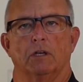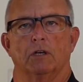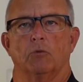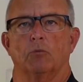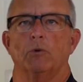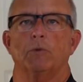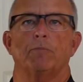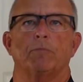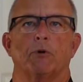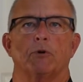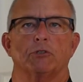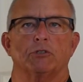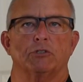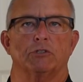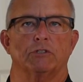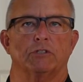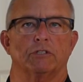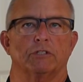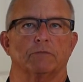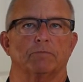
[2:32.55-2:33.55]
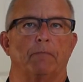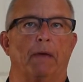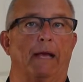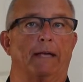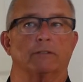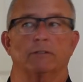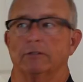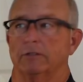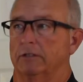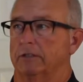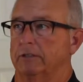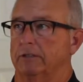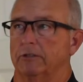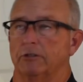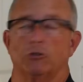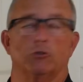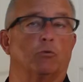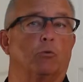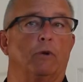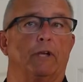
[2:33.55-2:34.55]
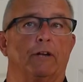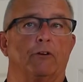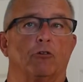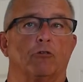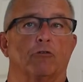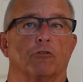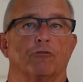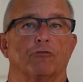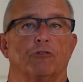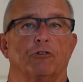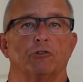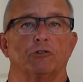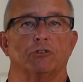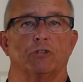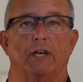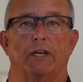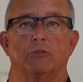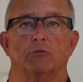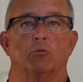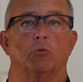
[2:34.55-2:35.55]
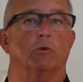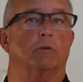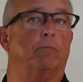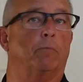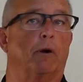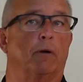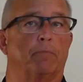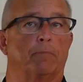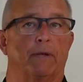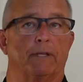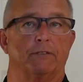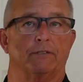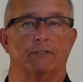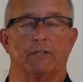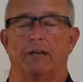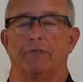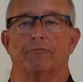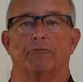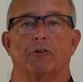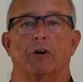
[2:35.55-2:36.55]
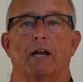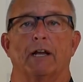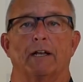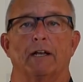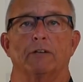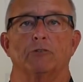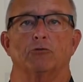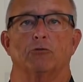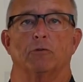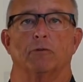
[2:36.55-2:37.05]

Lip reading: We purchased this Max & Lily twin over full-size wood bunk bed set for our guest